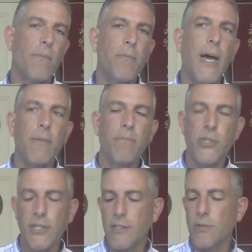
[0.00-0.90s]
but
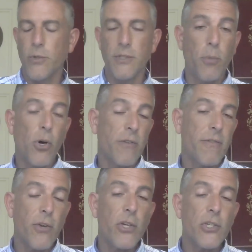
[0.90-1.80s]
Jesus was born of
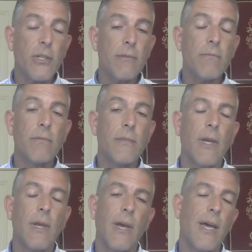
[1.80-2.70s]
a virgin,
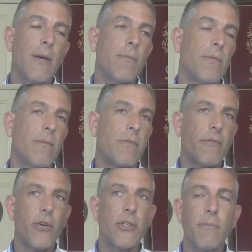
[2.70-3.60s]
the
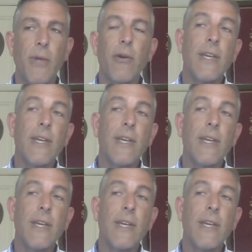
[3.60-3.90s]
Virgin Mary.